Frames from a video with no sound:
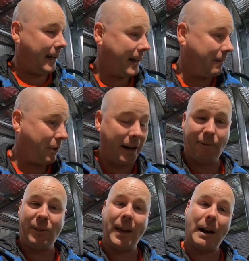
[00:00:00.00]
Um, we're going
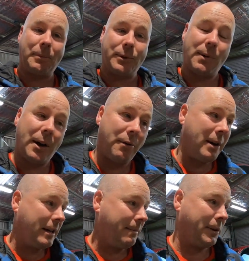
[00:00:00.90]
to fit that up as
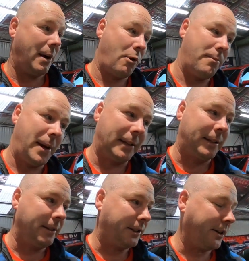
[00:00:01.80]
well, but that won't be in
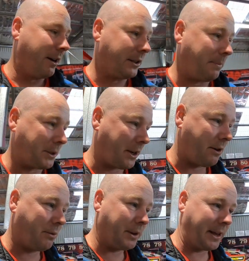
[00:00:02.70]
tonight's
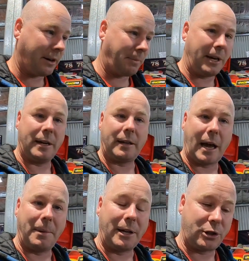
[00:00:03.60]
episode, whether that'll be
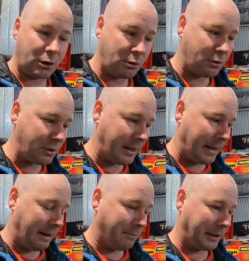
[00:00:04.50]
coming soon.
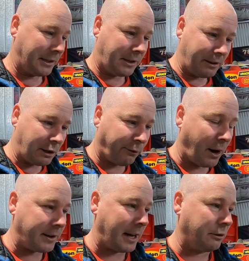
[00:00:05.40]
But let's get this
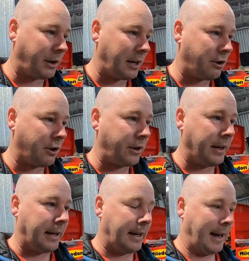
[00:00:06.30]
front end looking
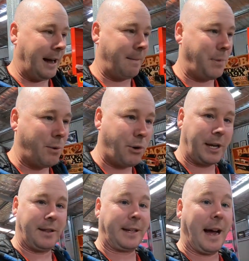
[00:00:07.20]
good. Um, we're going
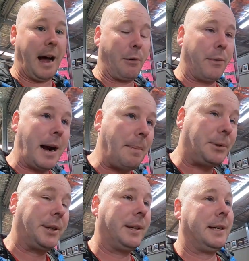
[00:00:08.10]
to get the car
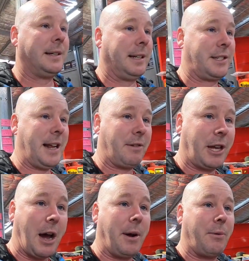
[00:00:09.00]
wrapped. It's now
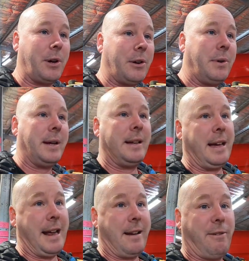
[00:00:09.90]
going well.
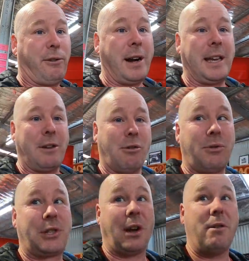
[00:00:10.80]
And Frankie
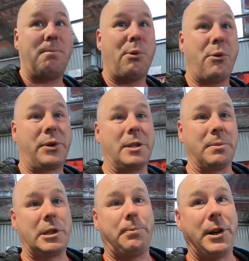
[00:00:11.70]
also bought
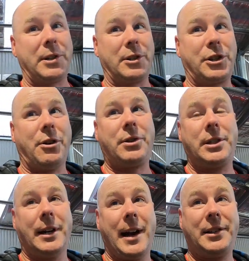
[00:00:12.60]
some springs and
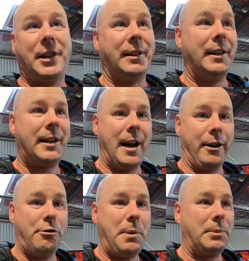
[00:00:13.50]
shocks today, so
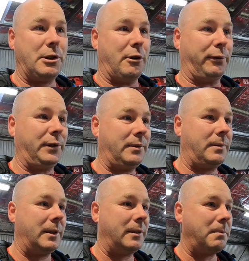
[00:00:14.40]
can't help himself
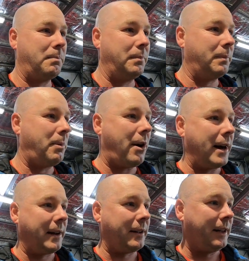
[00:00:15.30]

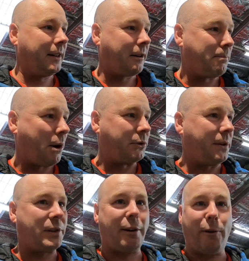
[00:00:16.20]
buying
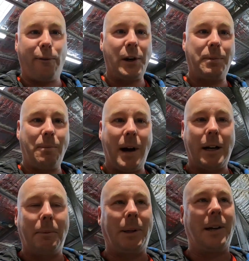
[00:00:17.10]
compulsive stuff on Facebook
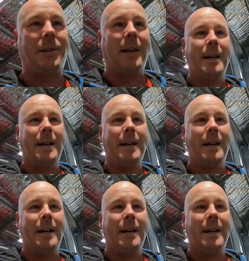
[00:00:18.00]
Marketplace.